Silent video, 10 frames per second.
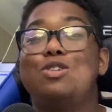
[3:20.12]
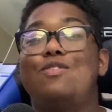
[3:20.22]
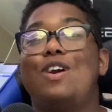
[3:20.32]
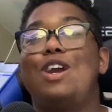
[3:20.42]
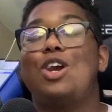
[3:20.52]
She was
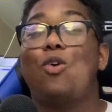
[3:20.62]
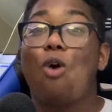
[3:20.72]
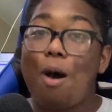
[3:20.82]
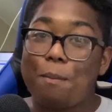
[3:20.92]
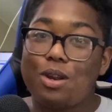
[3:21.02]
very
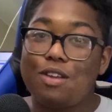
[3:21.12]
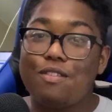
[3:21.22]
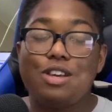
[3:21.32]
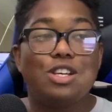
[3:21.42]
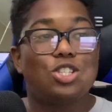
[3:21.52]

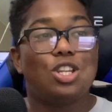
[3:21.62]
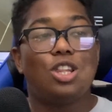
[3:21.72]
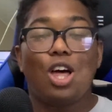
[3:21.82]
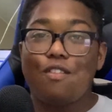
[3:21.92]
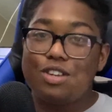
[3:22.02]
cooperative. She
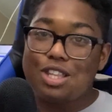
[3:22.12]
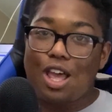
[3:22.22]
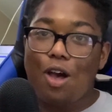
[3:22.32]
loved to